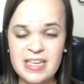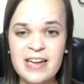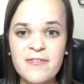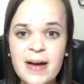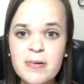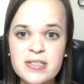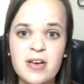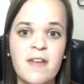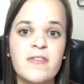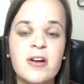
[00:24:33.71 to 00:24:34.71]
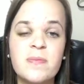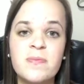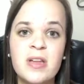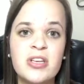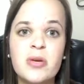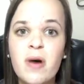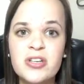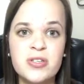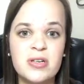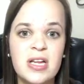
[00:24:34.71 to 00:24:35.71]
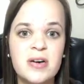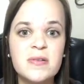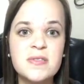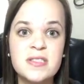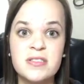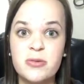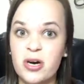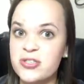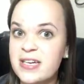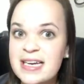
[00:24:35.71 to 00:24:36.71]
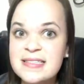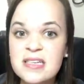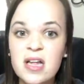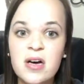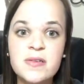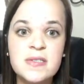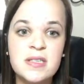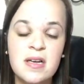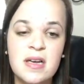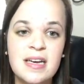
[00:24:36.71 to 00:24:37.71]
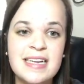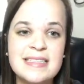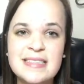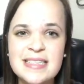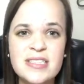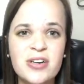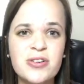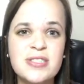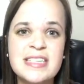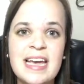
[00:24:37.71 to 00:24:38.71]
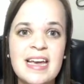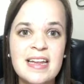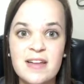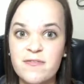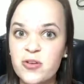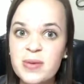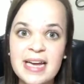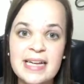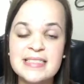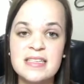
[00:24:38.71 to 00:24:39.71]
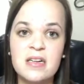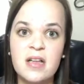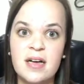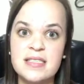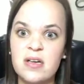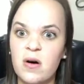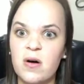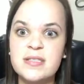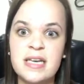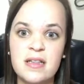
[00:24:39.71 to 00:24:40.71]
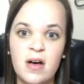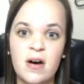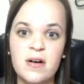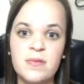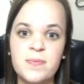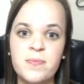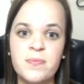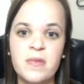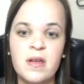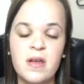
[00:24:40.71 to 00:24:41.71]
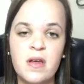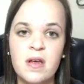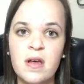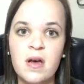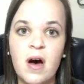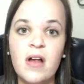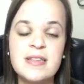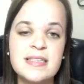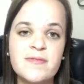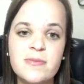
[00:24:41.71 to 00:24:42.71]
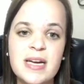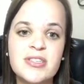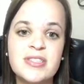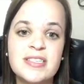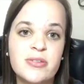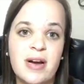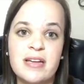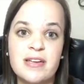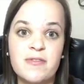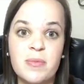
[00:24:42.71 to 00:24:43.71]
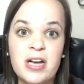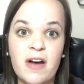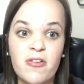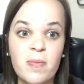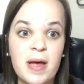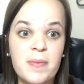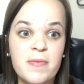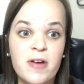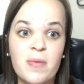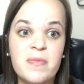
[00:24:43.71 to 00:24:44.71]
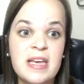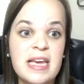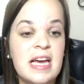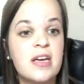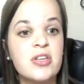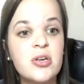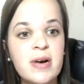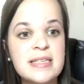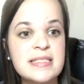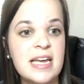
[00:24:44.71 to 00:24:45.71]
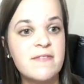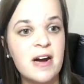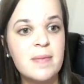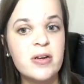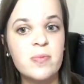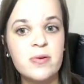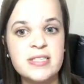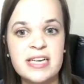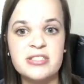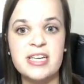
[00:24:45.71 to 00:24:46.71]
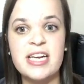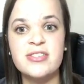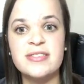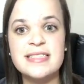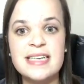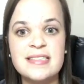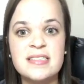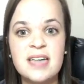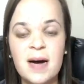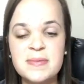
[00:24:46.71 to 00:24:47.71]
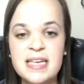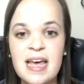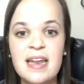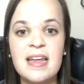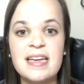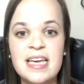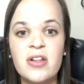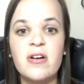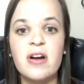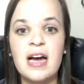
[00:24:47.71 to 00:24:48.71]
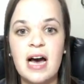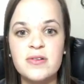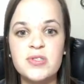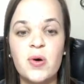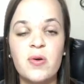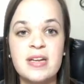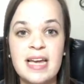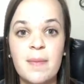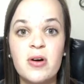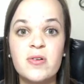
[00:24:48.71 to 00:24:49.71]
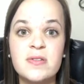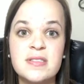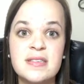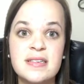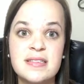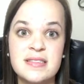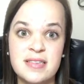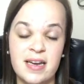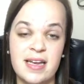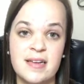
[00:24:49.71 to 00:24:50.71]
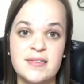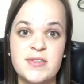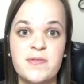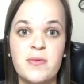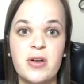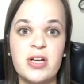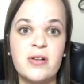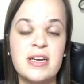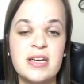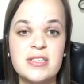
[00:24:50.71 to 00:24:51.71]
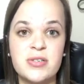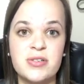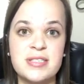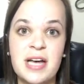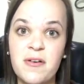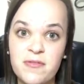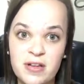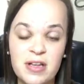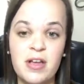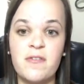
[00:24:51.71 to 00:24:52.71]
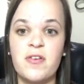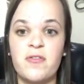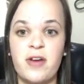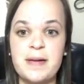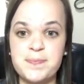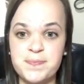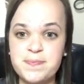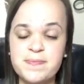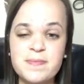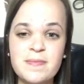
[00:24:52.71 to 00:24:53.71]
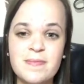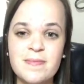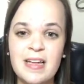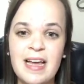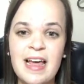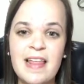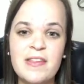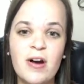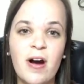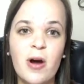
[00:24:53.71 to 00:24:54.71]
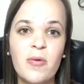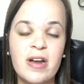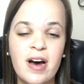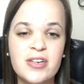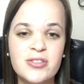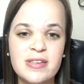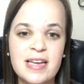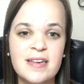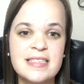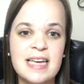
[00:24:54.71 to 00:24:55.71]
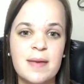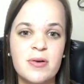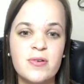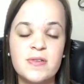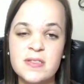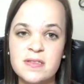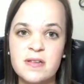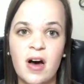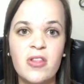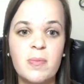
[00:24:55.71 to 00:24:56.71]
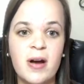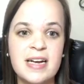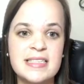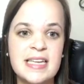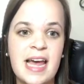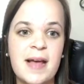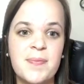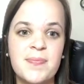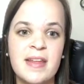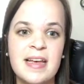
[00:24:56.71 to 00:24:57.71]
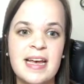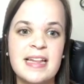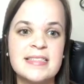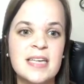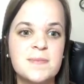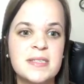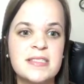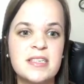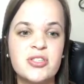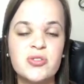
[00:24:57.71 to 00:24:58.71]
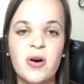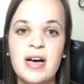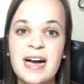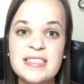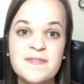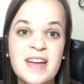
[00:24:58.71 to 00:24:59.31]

and fabric softener. You wash your clothes, you wash your kids' clothes, it sits on your skin, it fumigates in the closet all day long. All this information is directly from the government, from the U.S. Environmental Protection Agency's Top 10 Killer Household Chemicals study. So if you want to go look into it yourself, feel free. There are 100,000 chemicals on the market today, and the Substance Control Act of